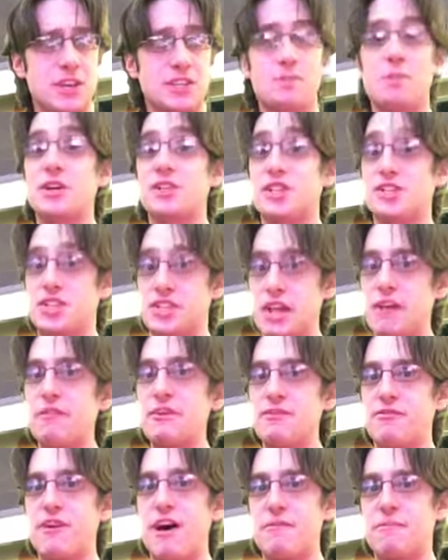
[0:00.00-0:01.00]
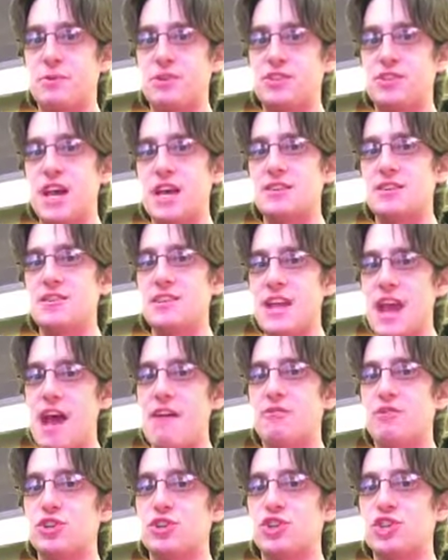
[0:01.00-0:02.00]
as much as 75% in the
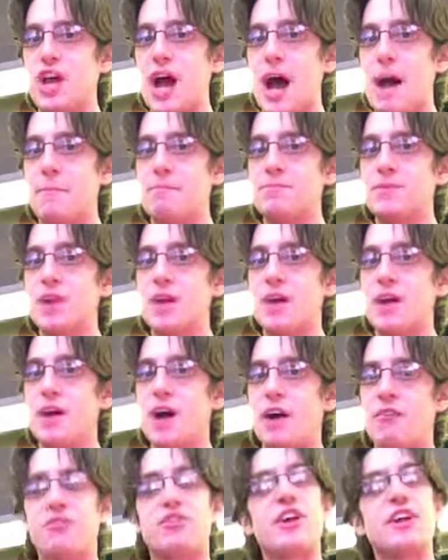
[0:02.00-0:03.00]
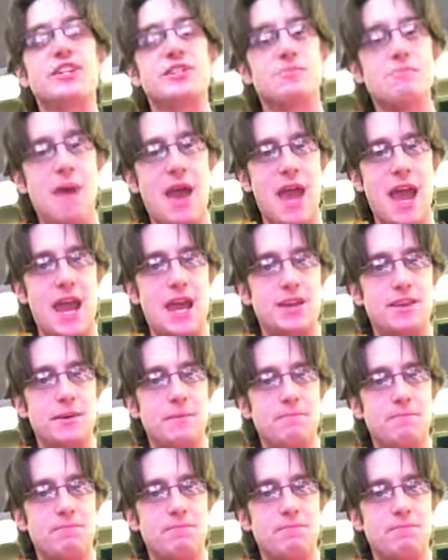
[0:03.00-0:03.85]
average shop, of things made